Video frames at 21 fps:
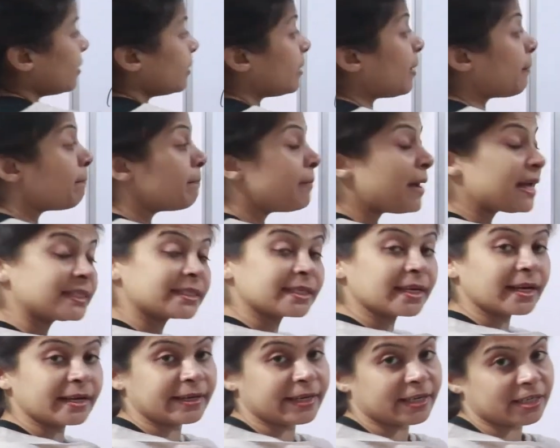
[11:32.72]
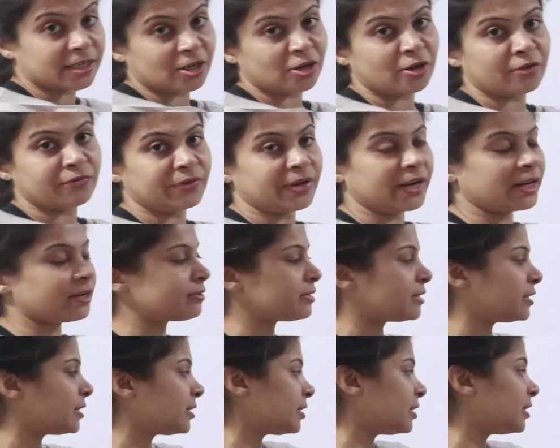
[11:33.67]
The best conductor of
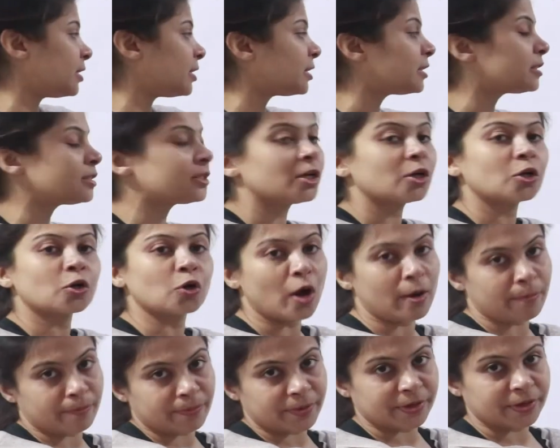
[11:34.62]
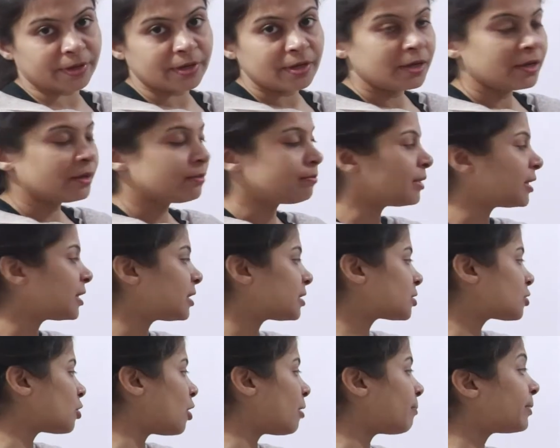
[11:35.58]
electricity is copper,
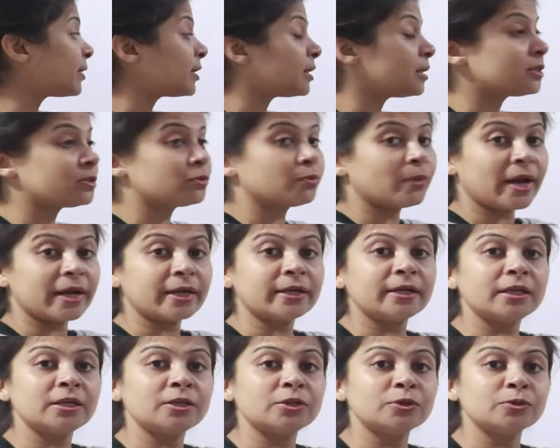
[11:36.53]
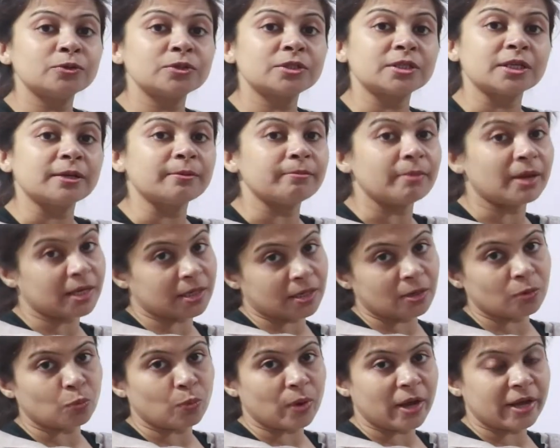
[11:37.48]
because copper is widely used in
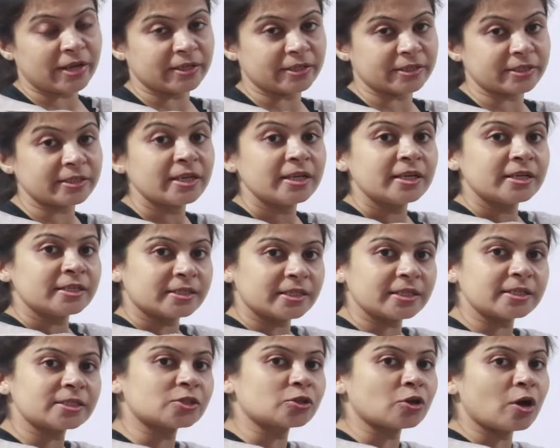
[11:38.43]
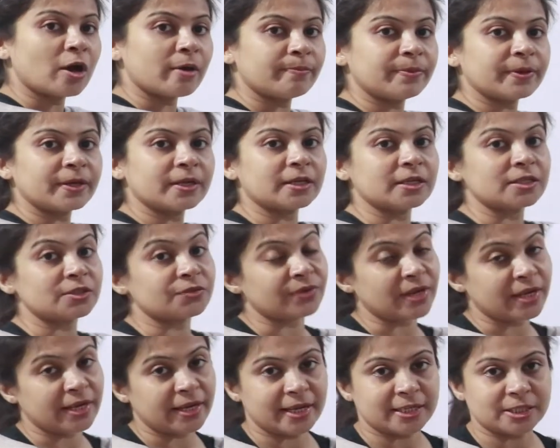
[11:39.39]
making wires. Since copper is
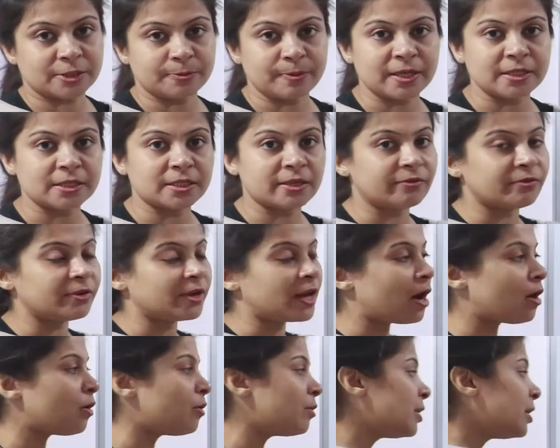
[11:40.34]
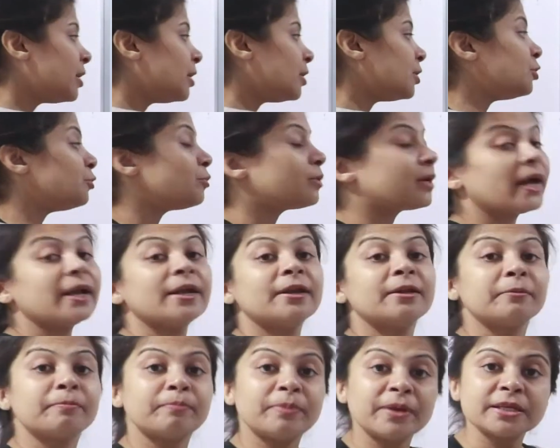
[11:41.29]
very expensive now, you
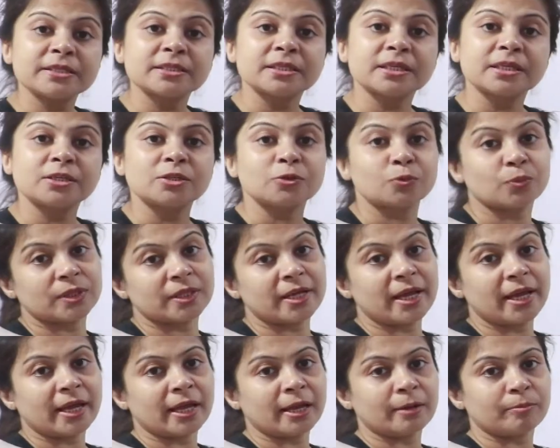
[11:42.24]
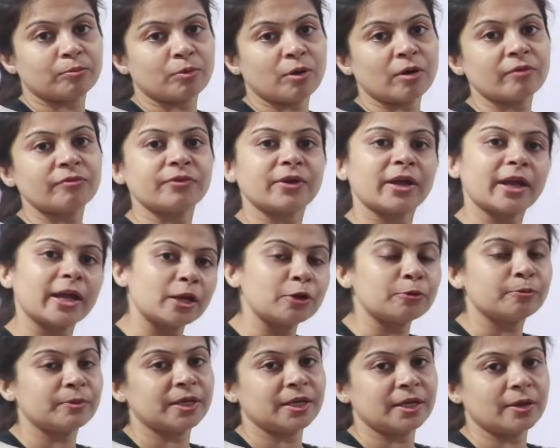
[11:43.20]
can replace it with the help of
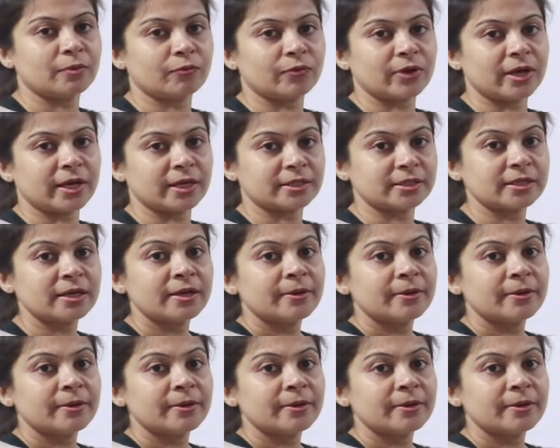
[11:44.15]
aluminium wires.